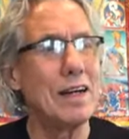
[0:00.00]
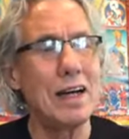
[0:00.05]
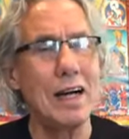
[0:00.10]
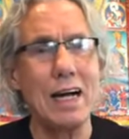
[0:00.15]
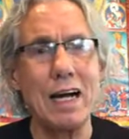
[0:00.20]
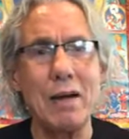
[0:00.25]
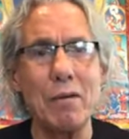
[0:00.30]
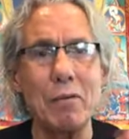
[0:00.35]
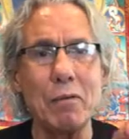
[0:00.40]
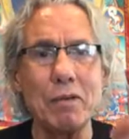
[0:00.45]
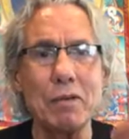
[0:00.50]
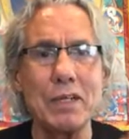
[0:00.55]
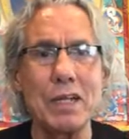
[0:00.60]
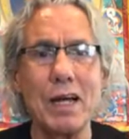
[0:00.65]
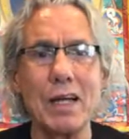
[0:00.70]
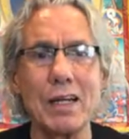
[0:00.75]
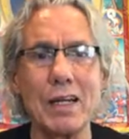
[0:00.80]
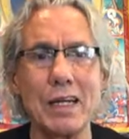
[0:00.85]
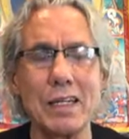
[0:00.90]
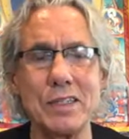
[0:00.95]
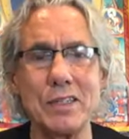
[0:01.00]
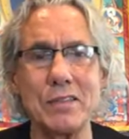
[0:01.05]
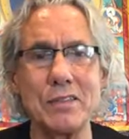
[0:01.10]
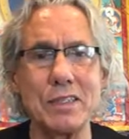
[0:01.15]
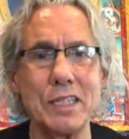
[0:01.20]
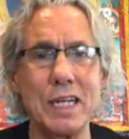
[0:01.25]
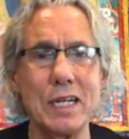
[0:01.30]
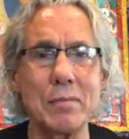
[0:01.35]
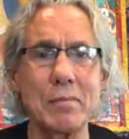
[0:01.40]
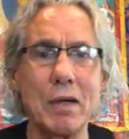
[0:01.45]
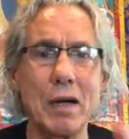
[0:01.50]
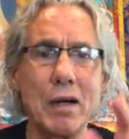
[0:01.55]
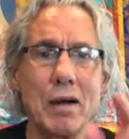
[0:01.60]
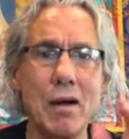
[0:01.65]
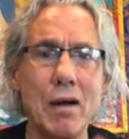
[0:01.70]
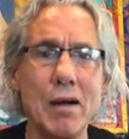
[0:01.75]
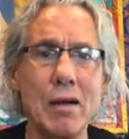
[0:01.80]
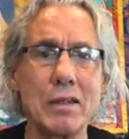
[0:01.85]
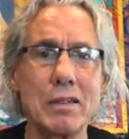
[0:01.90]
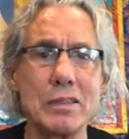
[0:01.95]
I will not let you take my
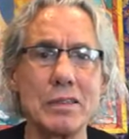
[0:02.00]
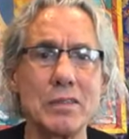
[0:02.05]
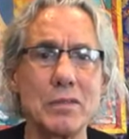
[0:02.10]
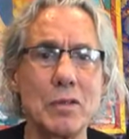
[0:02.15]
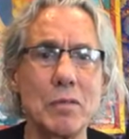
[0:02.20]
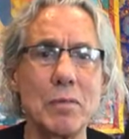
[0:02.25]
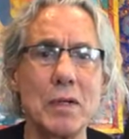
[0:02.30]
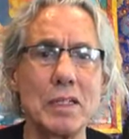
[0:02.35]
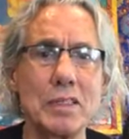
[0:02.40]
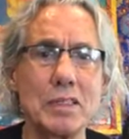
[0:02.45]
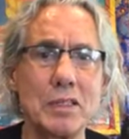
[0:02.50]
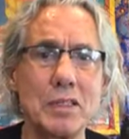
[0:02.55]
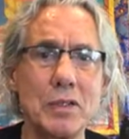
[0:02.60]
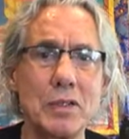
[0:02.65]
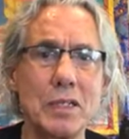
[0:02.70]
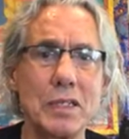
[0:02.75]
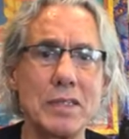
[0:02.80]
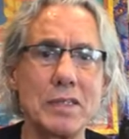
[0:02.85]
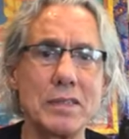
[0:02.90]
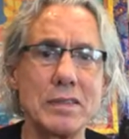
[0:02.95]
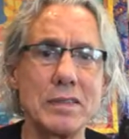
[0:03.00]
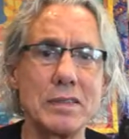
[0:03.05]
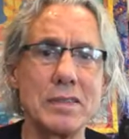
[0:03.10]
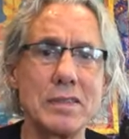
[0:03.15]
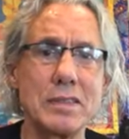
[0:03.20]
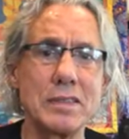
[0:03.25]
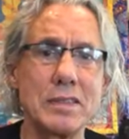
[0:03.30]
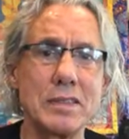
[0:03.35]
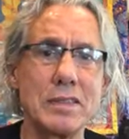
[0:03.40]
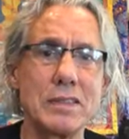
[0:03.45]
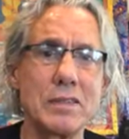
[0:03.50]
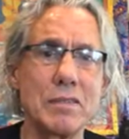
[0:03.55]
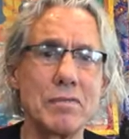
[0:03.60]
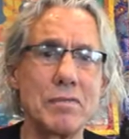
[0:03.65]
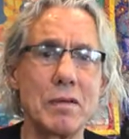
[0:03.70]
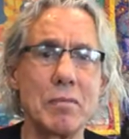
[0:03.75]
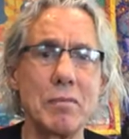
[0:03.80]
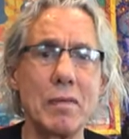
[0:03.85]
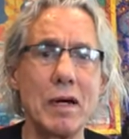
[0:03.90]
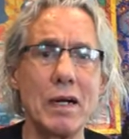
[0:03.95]
heart nor my joy. So
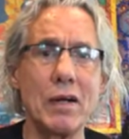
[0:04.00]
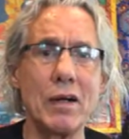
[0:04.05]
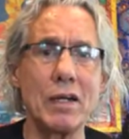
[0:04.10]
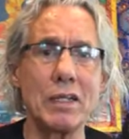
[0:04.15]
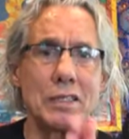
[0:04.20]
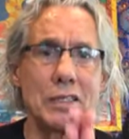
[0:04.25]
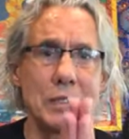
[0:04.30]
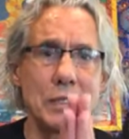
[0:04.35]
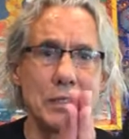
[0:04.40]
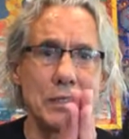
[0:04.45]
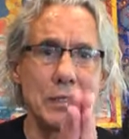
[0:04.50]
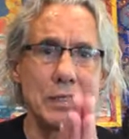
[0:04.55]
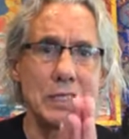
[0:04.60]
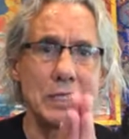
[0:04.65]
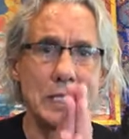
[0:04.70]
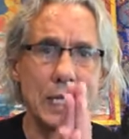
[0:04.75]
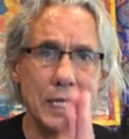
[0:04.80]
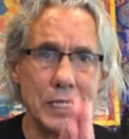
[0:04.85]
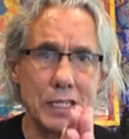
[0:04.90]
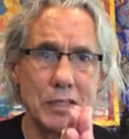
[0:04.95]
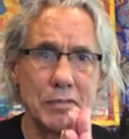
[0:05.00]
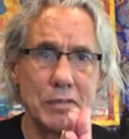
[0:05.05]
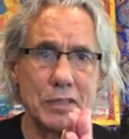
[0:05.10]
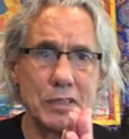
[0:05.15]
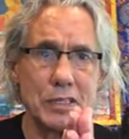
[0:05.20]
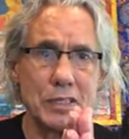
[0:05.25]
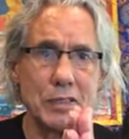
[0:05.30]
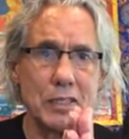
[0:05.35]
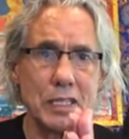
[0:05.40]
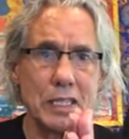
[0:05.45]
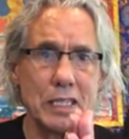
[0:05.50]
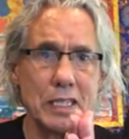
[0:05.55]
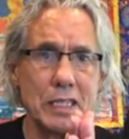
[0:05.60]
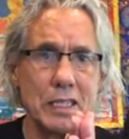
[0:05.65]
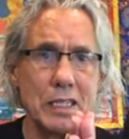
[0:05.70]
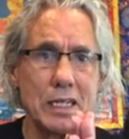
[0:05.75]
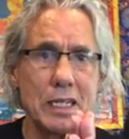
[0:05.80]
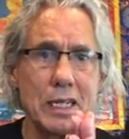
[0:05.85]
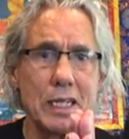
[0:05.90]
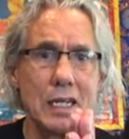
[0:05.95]
from my heart to yours, thank you for tuning
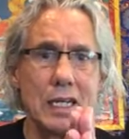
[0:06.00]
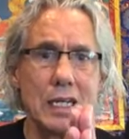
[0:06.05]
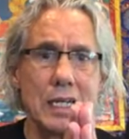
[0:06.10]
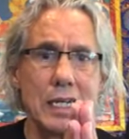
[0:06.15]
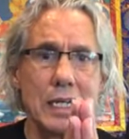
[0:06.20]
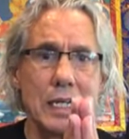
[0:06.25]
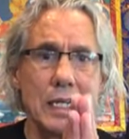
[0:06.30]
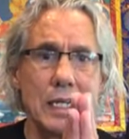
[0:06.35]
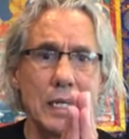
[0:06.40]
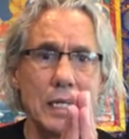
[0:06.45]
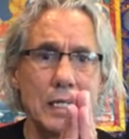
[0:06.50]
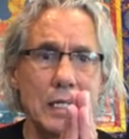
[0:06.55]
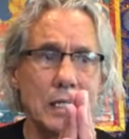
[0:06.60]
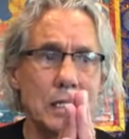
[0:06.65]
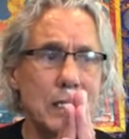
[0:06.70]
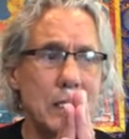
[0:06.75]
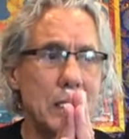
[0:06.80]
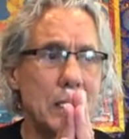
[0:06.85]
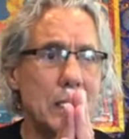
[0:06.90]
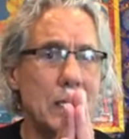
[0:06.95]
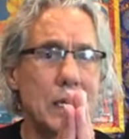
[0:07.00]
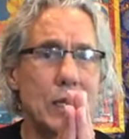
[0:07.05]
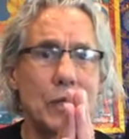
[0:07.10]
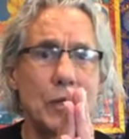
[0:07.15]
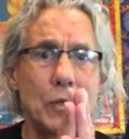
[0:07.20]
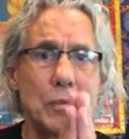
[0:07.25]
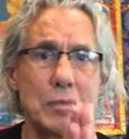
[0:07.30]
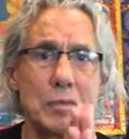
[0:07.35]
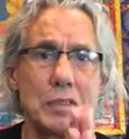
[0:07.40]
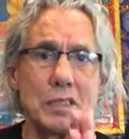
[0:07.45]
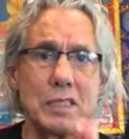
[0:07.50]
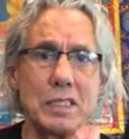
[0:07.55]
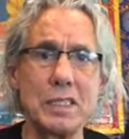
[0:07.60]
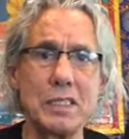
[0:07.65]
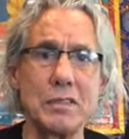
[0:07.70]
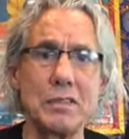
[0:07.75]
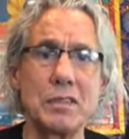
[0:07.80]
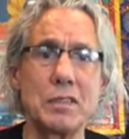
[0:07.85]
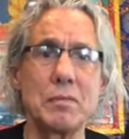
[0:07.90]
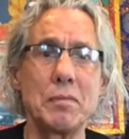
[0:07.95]
in, and I hope to see
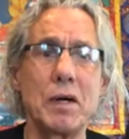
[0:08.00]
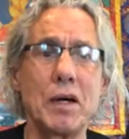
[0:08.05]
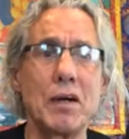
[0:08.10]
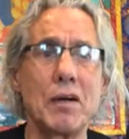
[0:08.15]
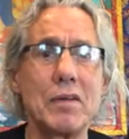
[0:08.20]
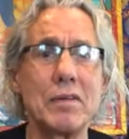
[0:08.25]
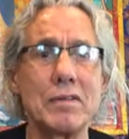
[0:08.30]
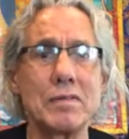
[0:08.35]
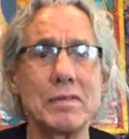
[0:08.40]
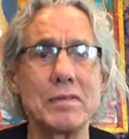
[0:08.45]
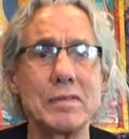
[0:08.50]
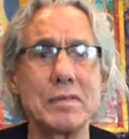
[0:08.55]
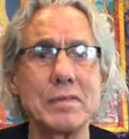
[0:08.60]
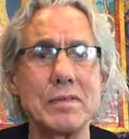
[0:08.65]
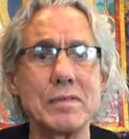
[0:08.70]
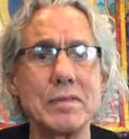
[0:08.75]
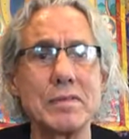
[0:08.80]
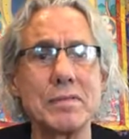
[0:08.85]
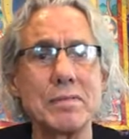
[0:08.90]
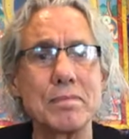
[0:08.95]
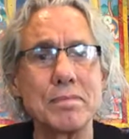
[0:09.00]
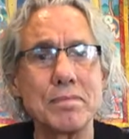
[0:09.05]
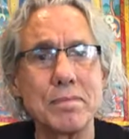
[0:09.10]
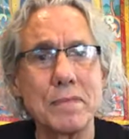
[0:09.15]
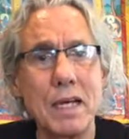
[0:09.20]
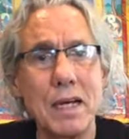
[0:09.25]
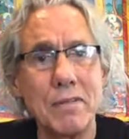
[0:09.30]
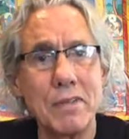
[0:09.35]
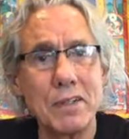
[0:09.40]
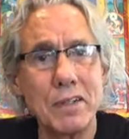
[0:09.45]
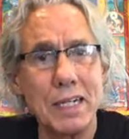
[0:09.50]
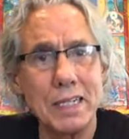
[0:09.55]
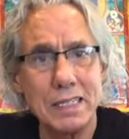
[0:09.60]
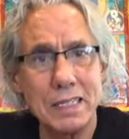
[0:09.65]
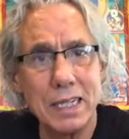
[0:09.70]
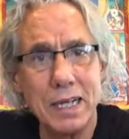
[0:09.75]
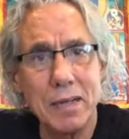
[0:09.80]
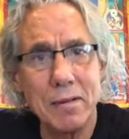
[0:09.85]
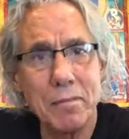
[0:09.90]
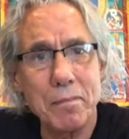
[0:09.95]
you tomorrow. Have a great
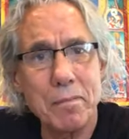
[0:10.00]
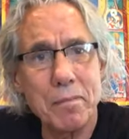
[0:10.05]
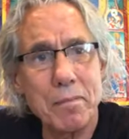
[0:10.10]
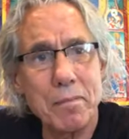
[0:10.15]
day.